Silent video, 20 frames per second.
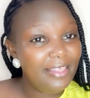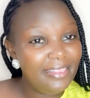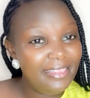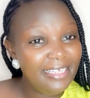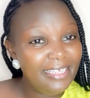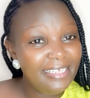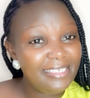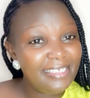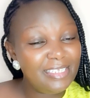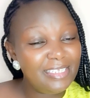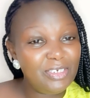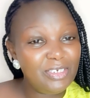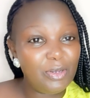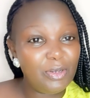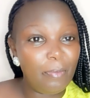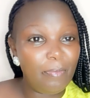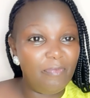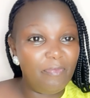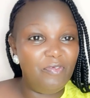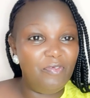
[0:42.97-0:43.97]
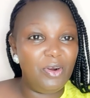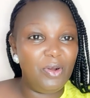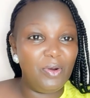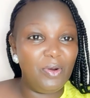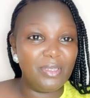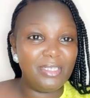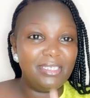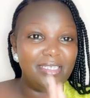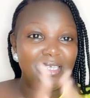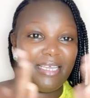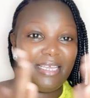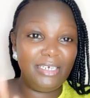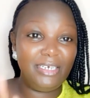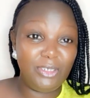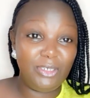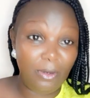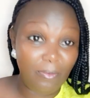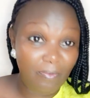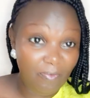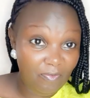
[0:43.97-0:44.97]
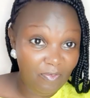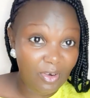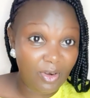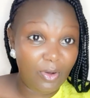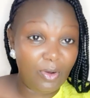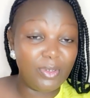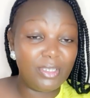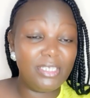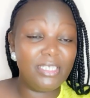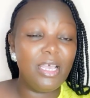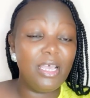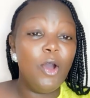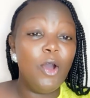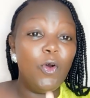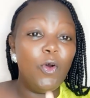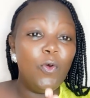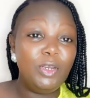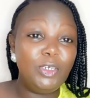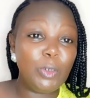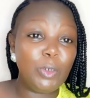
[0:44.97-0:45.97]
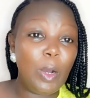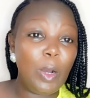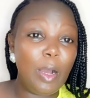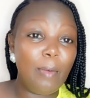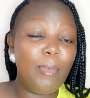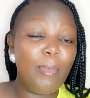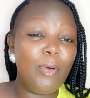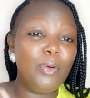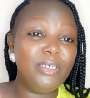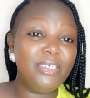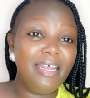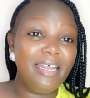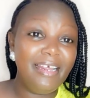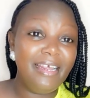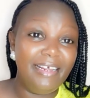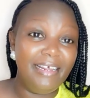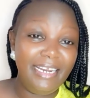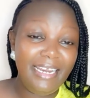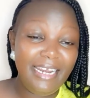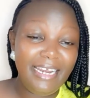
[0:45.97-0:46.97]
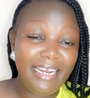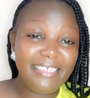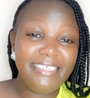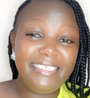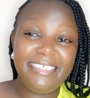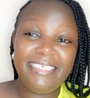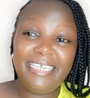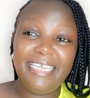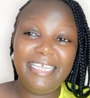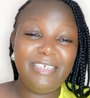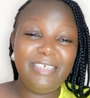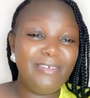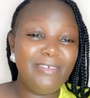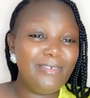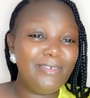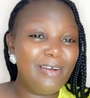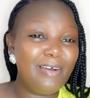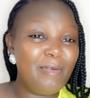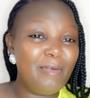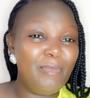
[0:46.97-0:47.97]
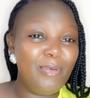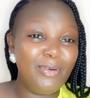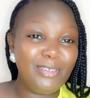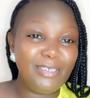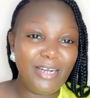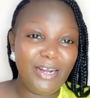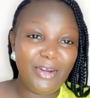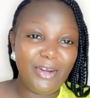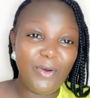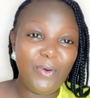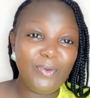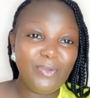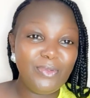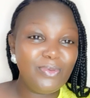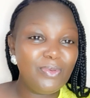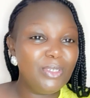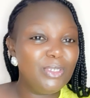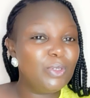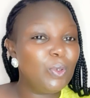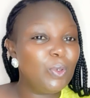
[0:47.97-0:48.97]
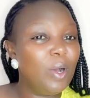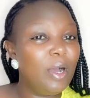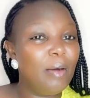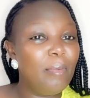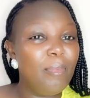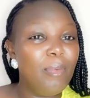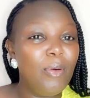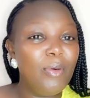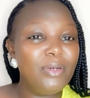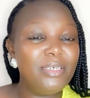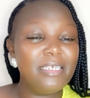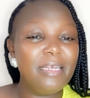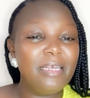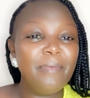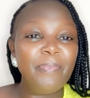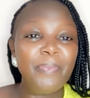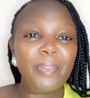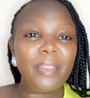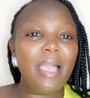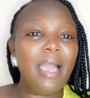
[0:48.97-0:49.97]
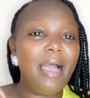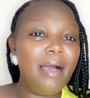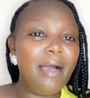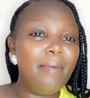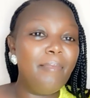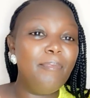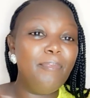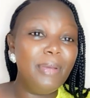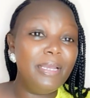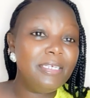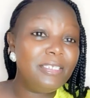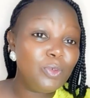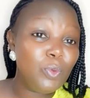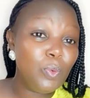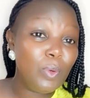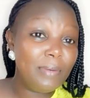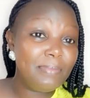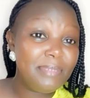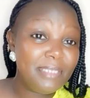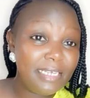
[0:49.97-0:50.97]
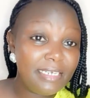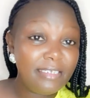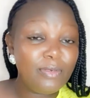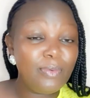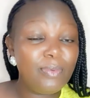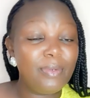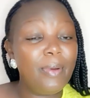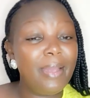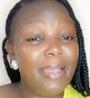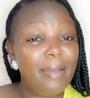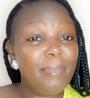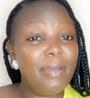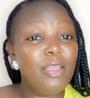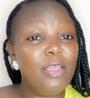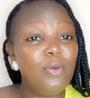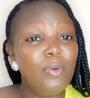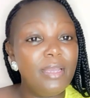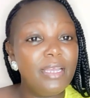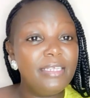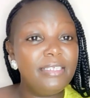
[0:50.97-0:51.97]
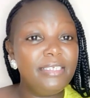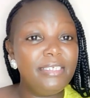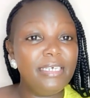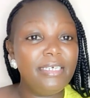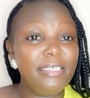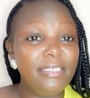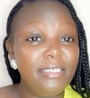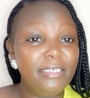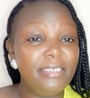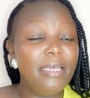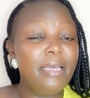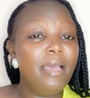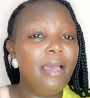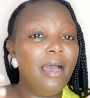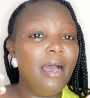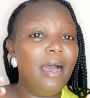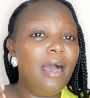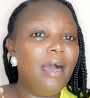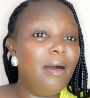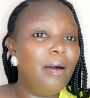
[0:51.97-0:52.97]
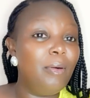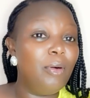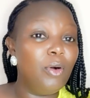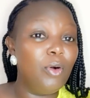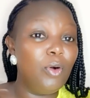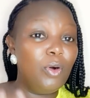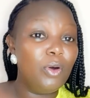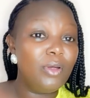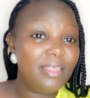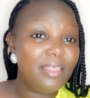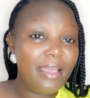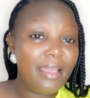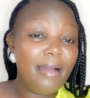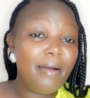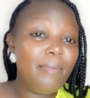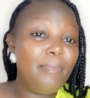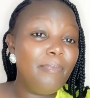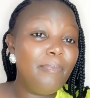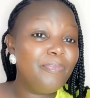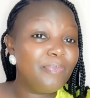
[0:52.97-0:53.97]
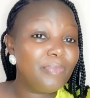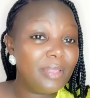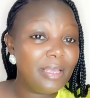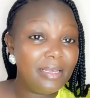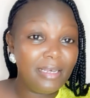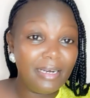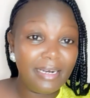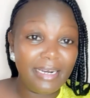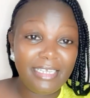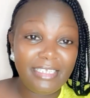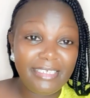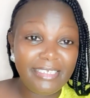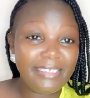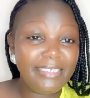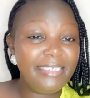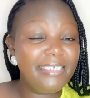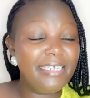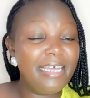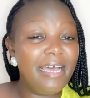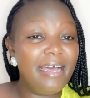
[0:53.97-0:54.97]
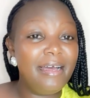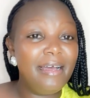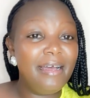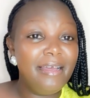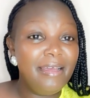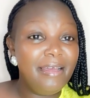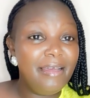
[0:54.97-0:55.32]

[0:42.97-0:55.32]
This is Doc Vlogs. In Doc Vlogs, we talk about real estate, we talk about loans, we talk about best websites whereby you can just go there, register,